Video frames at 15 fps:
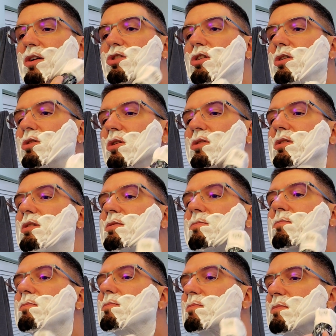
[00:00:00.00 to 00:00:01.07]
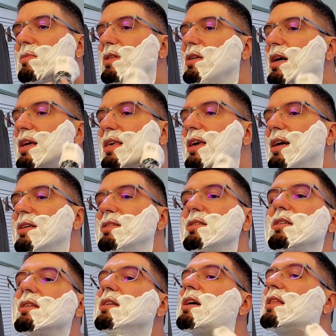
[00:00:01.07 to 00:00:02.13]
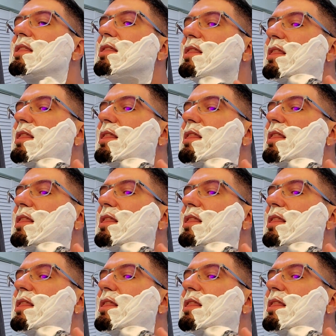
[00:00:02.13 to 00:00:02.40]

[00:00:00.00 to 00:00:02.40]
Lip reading: badger knots. I guess I